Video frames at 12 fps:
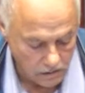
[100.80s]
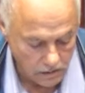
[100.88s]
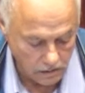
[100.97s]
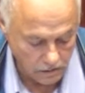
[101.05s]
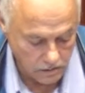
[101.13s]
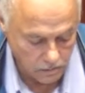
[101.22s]

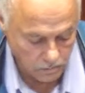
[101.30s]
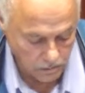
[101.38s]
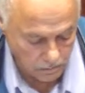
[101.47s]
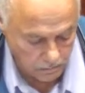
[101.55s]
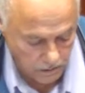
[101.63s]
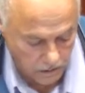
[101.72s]
Thank you,
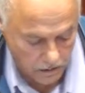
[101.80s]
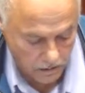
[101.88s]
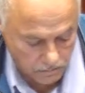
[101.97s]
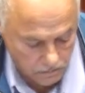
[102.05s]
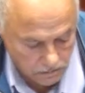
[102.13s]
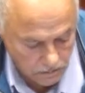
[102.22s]
Mayor
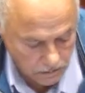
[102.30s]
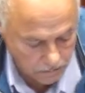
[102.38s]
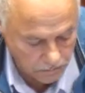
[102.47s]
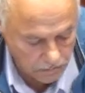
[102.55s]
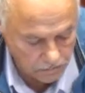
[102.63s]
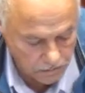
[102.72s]
Gibbon. I
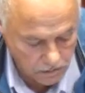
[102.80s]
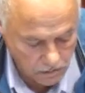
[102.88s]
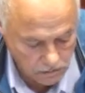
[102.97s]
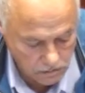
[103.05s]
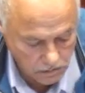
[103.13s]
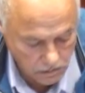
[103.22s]
move the
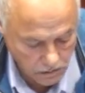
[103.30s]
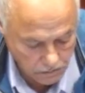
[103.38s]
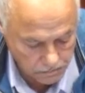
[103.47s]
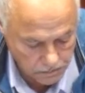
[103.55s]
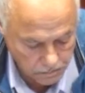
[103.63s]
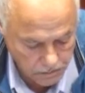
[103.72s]
council
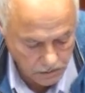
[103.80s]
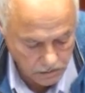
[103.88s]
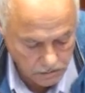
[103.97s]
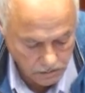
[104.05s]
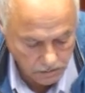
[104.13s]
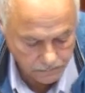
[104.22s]
adopt the
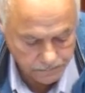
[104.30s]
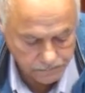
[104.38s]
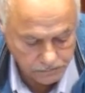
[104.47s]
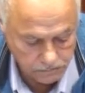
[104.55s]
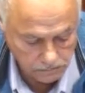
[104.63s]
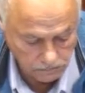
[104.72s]
minutes of
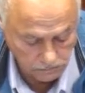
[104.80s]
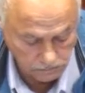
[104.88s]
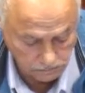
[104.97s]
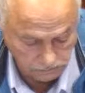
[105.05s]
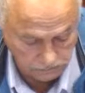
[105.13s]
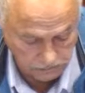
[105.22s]

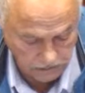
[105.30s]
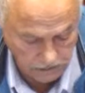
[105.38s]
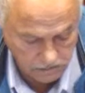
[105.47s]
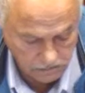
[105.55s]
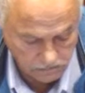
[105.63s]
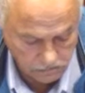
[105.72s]
City
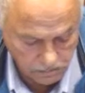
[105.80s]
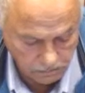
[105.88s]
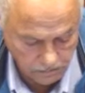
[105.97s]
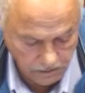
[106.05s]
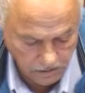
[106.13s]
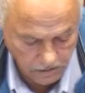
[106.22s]
Council
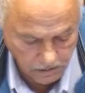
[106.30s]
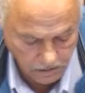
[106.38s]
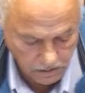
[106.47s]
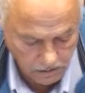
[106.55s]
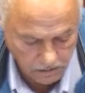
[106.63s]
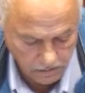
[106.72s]
meeting
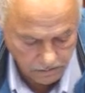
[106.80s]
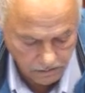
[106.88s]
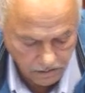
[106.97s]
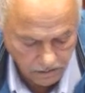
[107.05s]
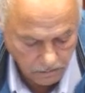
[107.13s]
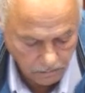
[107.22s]
held
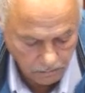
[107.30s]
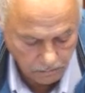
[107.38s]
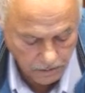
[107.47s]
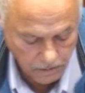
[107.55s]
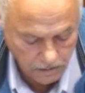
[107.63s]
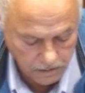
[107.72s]

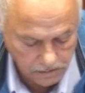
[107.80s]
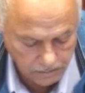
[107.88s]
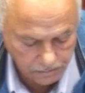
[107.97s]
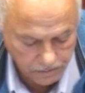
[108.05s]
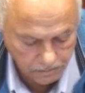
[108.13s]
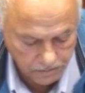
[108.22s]
Monday,
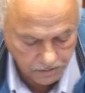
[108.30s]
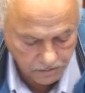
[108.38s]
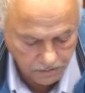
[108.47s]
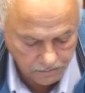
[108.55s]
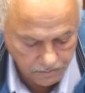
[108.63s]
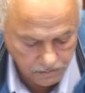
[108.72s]
September
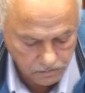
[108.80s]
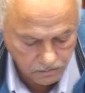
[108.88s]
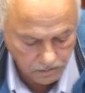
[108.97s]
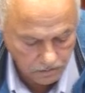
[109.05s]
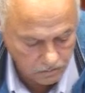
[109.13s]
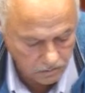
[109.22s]
21st,
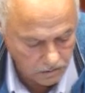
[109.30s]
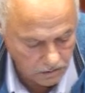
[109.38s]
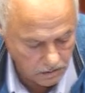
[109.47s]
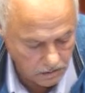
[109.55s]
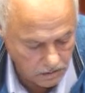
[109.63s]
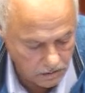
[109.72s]

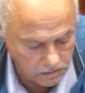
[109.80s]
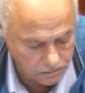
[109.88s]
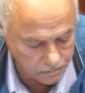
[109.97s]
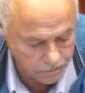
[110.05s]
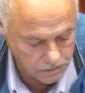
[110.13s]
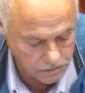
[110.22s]
2020, as
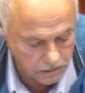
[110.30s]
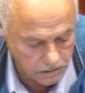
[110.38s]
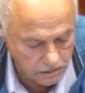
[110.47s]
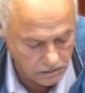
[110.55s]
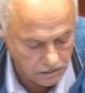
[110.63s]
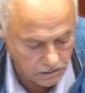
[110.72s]

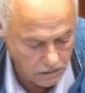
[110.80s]
presented.